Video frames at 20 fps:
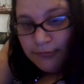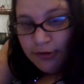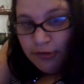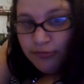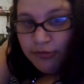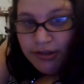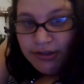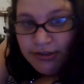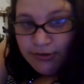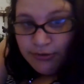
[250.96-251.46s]

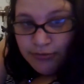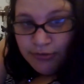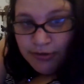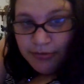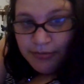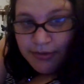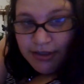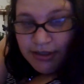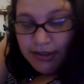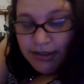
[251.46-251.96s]
One
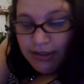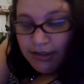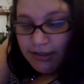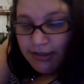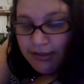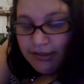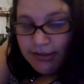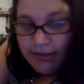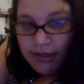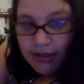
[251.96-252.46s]
woman
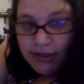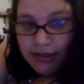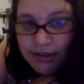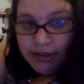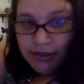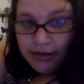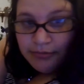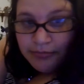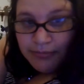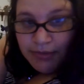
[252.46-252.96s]
is
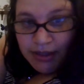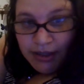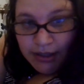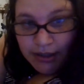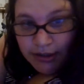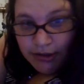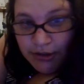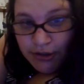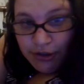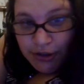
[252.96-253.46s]

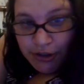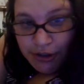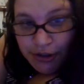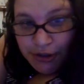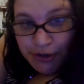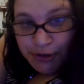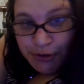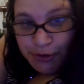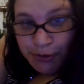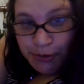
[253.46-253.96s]
making the
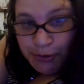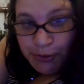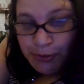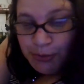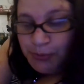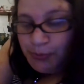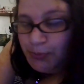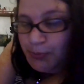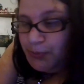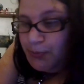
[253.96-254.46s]
dough,
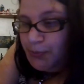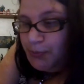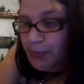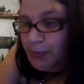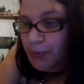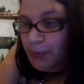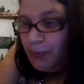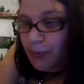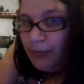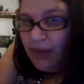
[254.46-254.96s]

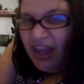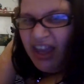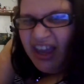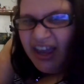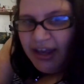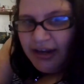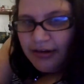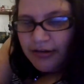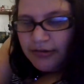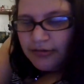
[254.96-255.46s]

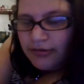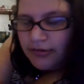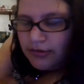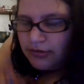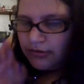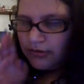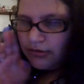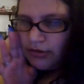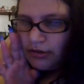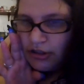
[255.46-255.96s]
and
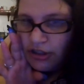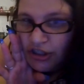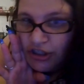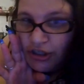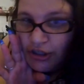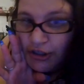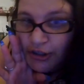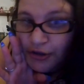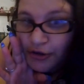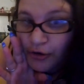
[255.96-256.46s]

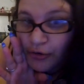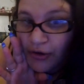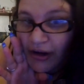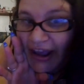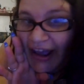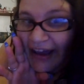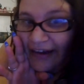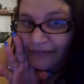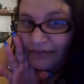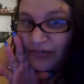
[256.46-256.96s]
you don't
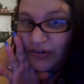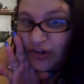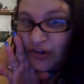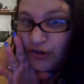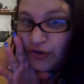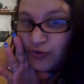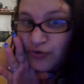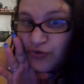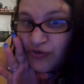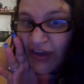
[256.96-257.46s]
have to
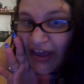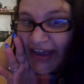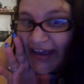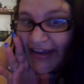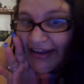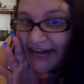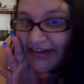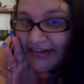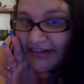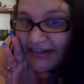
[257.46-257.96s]
use
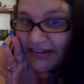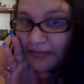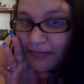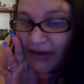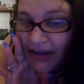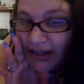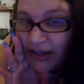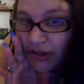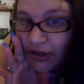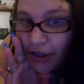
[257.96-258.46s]
eggs to
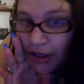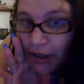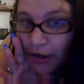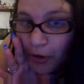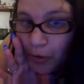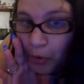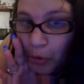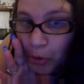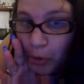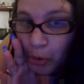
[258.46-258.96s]
make
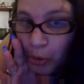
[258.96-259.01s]
dough.